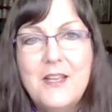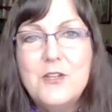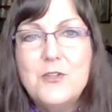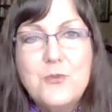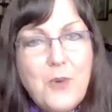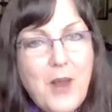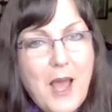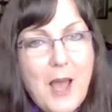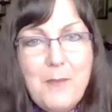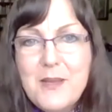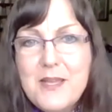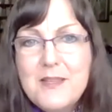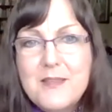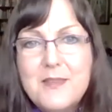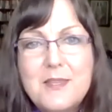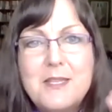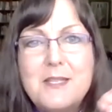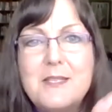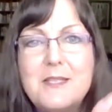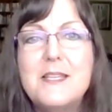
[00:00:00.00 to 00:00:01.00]
dropping
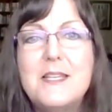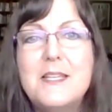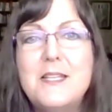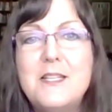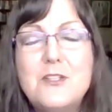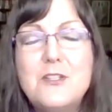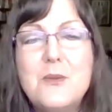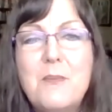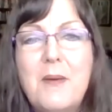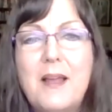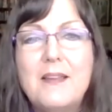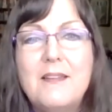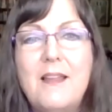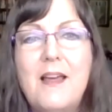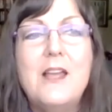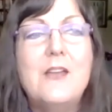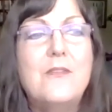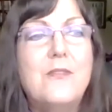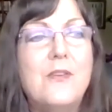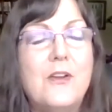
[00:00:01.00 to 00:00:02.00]
things into my
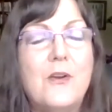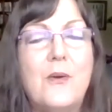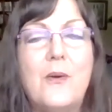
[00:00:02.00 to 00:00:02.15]
life and